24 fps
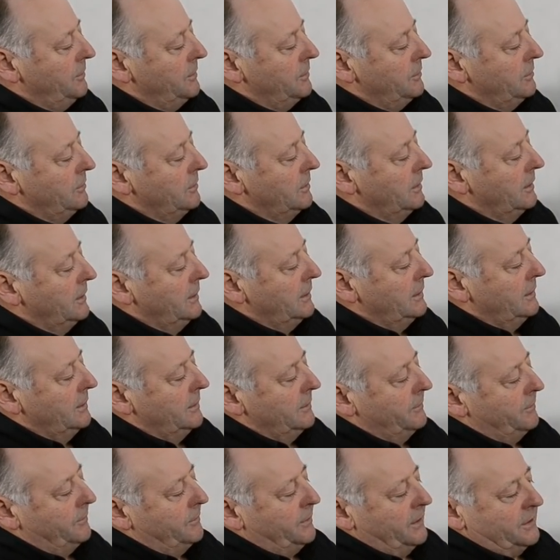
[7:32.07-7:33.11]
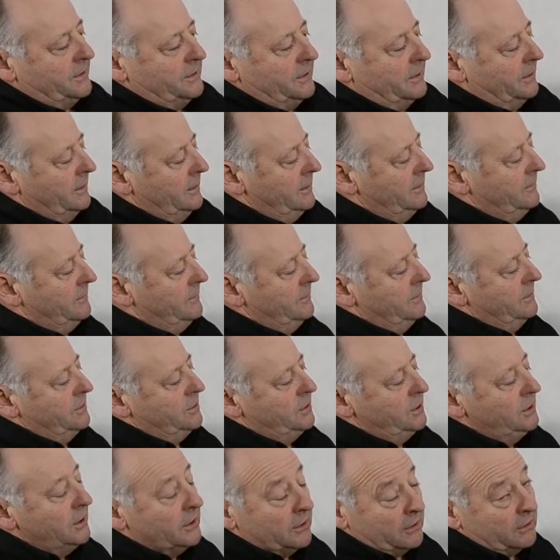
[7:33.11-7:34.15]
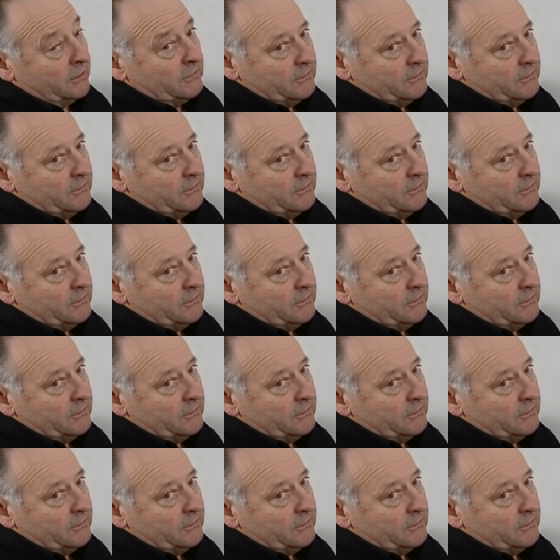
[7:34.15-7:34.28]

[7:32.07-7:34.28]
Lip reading: new pressure relief, a shear